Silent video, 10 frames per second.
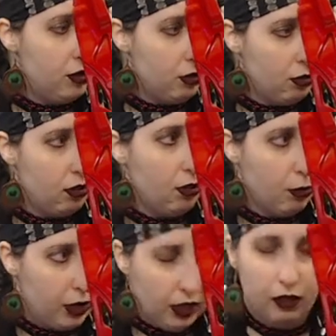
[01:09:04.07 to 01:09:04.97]
do the
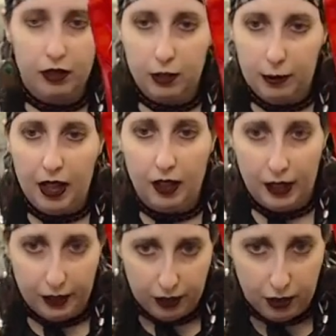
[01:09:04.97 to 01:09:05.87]
reload spell
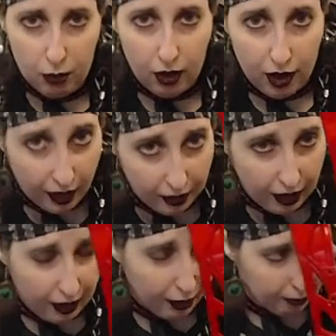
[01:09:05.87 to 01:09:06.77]
as you are
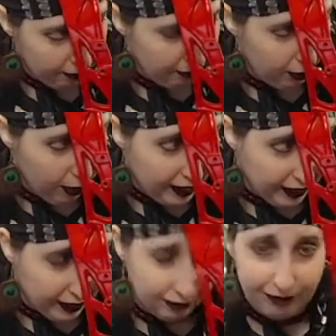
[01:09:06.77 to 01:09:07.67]

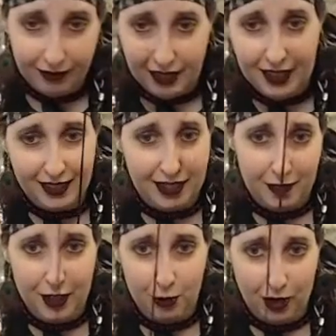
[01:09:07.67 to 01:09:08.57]
threatening this
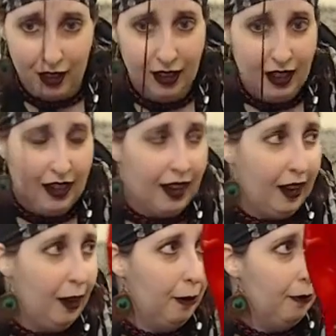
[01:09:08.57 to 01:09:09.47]
individual.
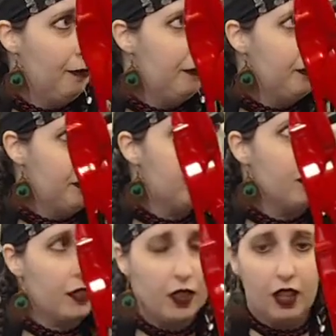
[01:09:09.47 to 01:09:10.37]

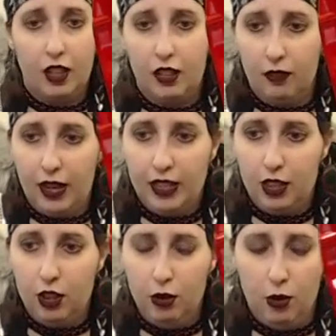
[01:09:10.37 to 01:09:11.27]
Right, you